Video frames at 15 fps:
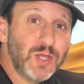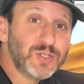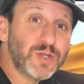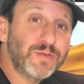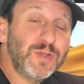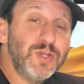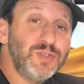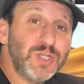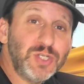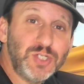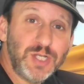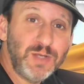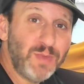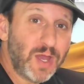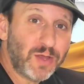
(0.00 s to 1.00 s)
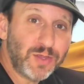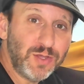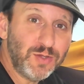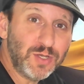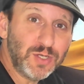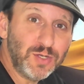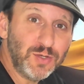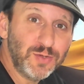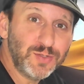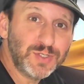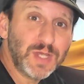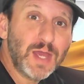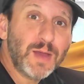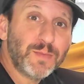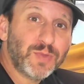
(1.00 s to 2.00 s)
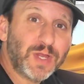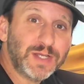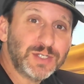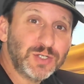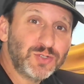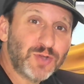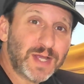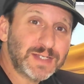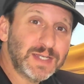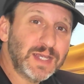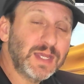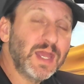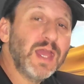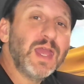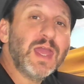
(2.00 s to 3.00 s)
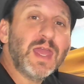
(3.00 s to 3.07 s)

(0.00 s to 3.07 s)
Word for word: So if you're using Gmail, you can use plus addressing